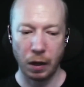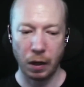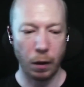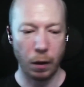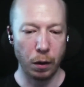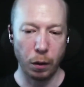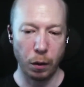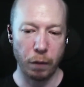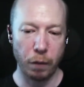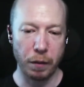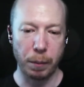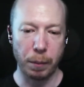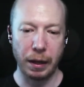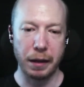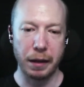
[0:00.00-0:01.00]
all over the
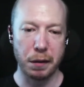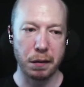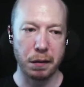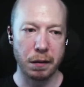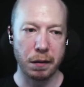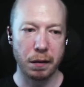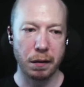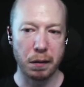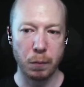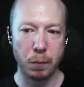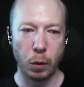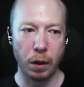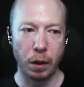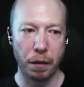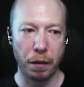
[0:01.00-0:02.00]
place,
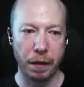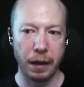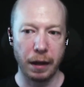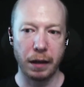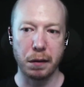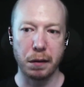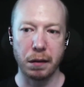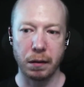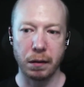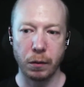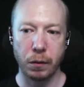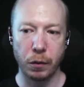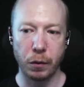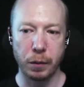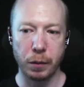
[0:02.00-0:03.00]
smaller things,
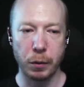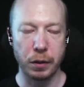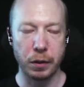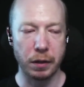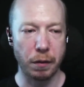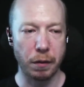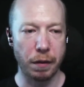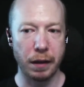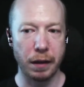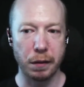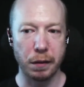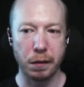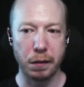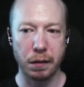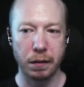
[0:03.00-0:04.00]
contributing to
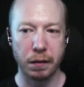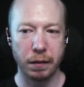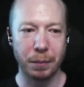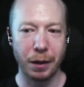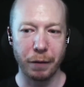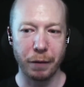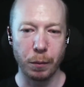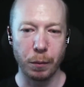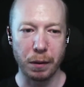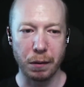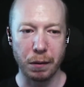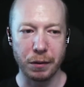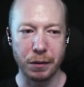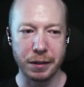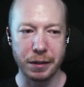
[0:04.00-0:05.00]
things, part of the open
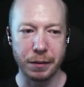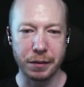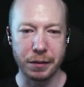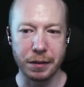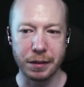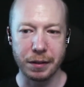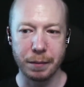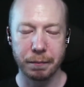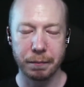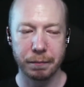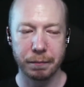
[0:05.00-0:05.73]
source ecosystem.